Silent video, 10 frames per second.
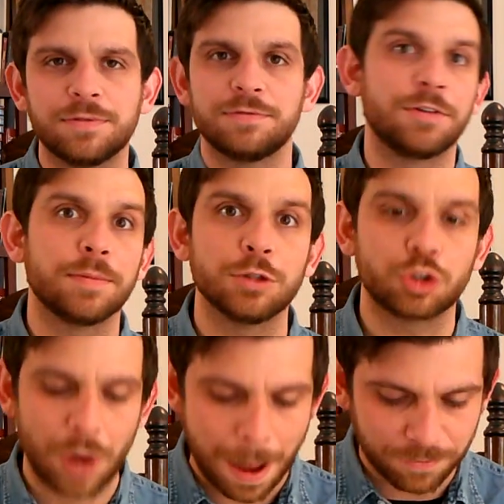verbal
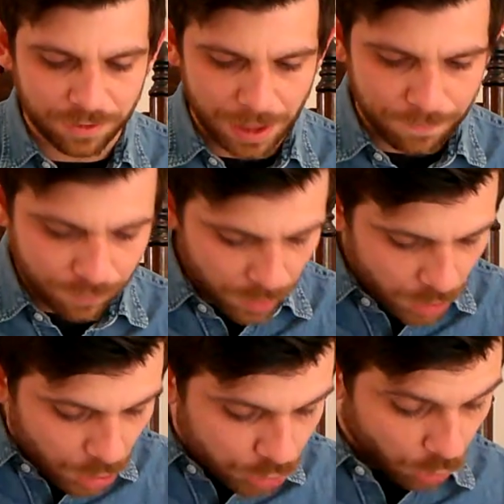trap for them.
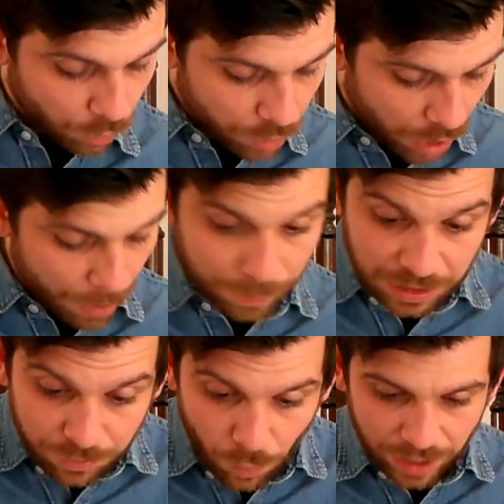So,
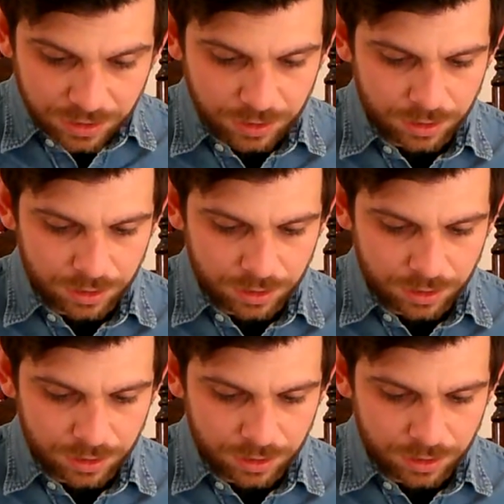believe what?